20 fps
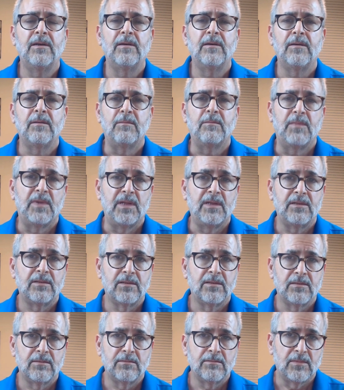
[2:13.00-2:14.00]

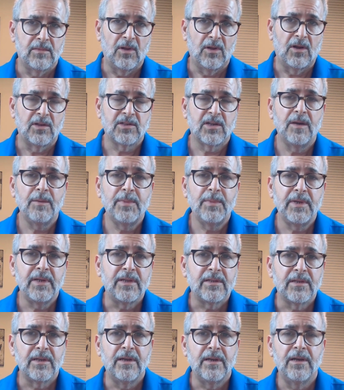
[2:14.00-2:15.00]
means large
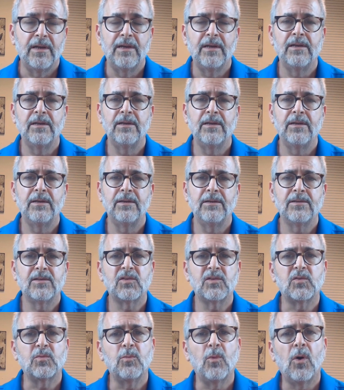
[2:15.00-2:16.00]
companies.
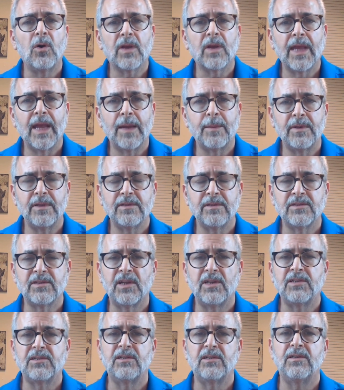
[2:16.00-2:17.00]
Small
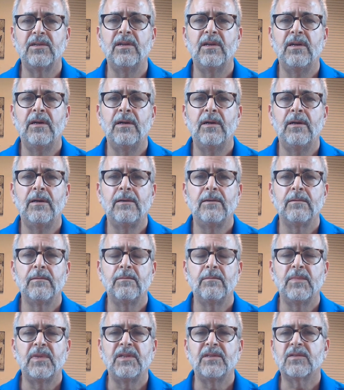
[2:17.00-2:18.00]
capitalization
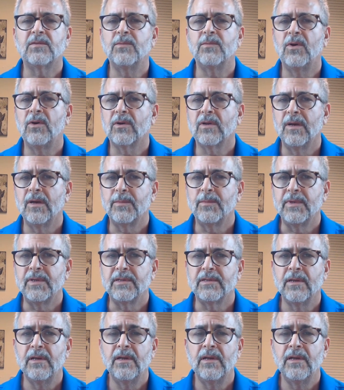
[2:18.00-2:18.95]
means small companies.